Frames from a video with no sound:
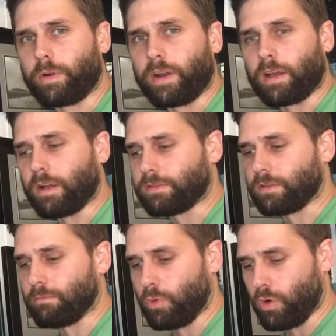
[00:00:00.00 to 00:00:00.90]
right, I cut
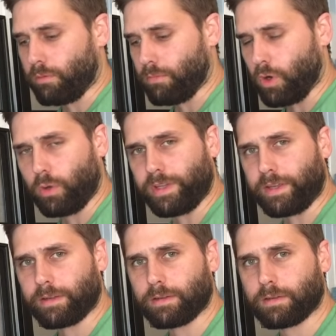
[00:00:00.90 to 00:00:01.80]
some more
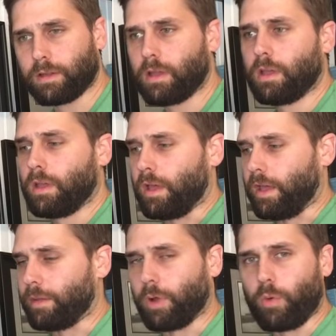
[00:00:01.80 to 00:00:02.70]
molding
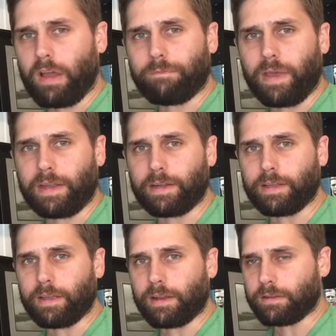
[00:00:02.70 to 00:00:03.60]
and my wife painted
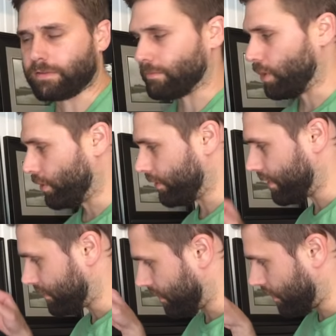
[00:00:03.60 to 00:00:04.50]
it and it's the molding
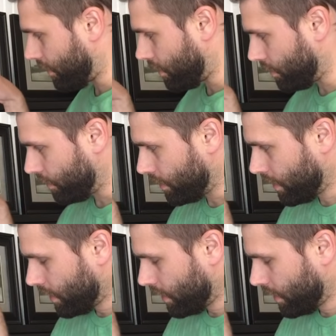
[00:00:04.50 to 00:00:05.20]
that's gonna go